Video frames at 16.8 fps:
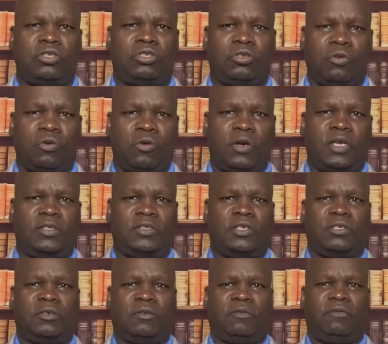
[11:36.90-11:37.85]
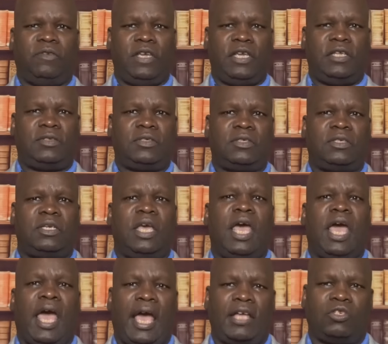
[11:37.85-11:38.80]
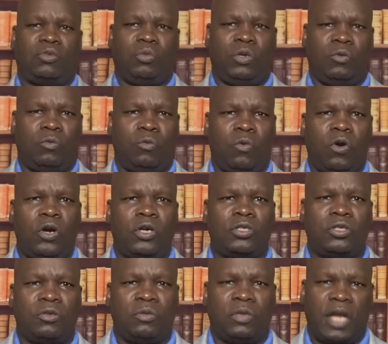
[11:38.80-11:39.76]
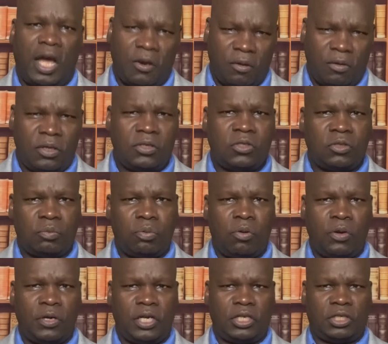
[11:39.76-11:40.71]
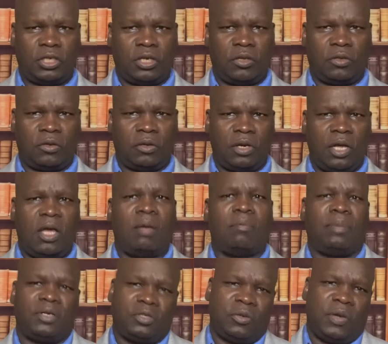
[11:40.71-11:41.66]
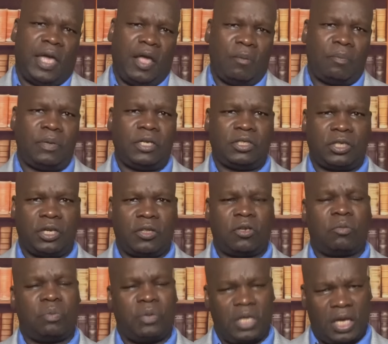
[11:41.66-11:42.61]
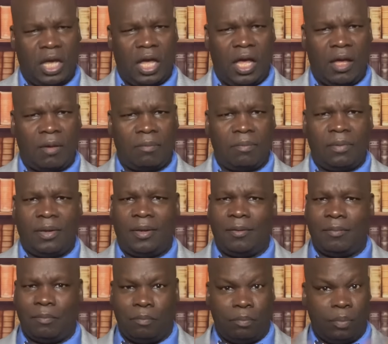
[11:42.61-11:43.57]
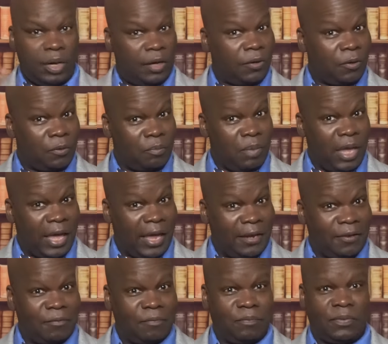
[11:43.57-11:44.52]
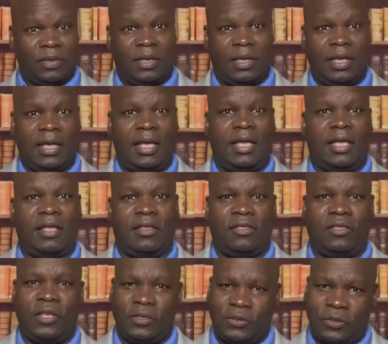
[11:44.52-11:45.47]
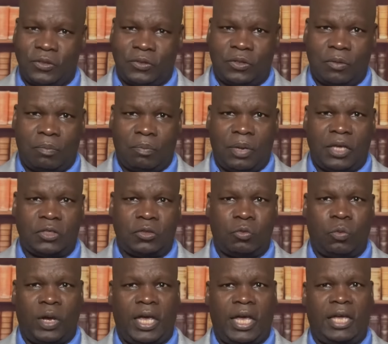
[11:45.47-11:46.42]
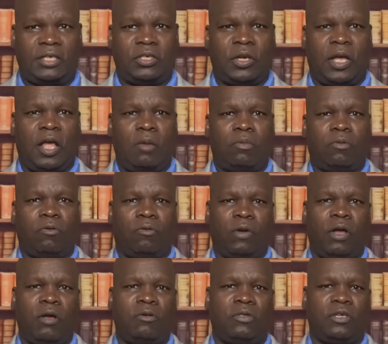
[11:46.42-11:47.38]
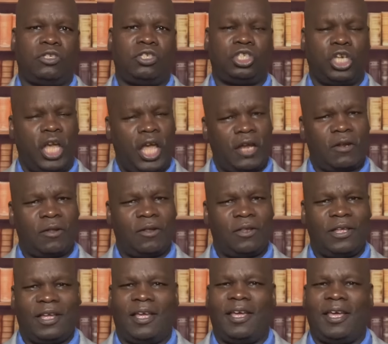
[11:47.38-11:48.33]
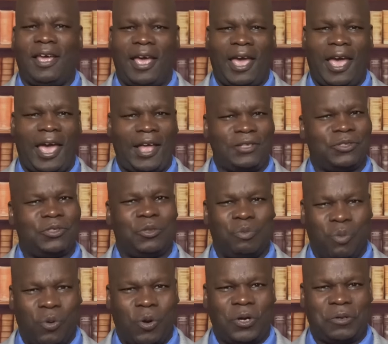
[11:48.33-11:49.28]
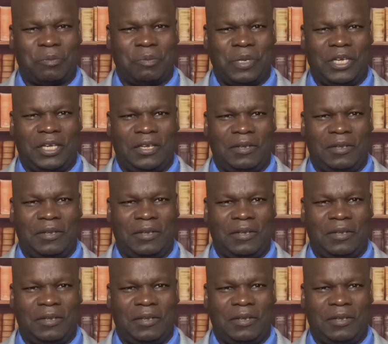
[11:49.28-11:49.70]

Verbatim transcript: joys, and defeats as we work to not only support each other, but to help each other become better men. This is the best way to help grow this channel and support me.